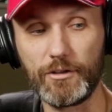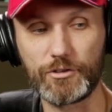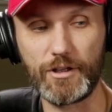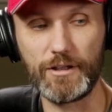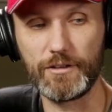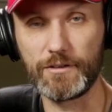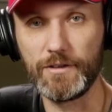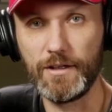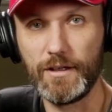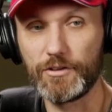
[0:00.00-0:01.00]
angle shot here.
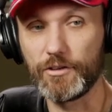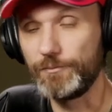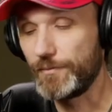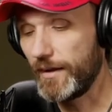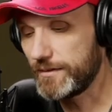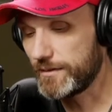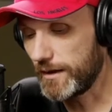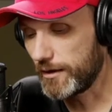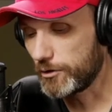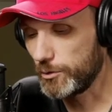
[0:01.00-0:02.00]
So that's the
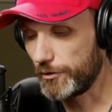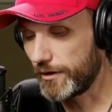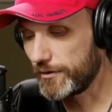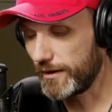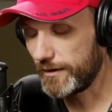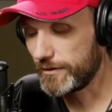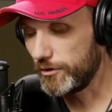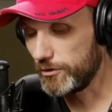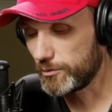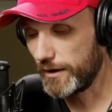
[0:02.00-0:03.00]
kind of cool thing is that it's
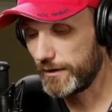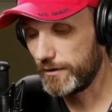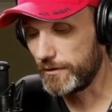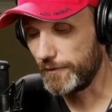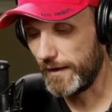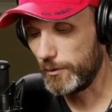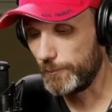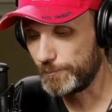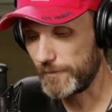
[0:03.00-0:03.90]
all right here. Now,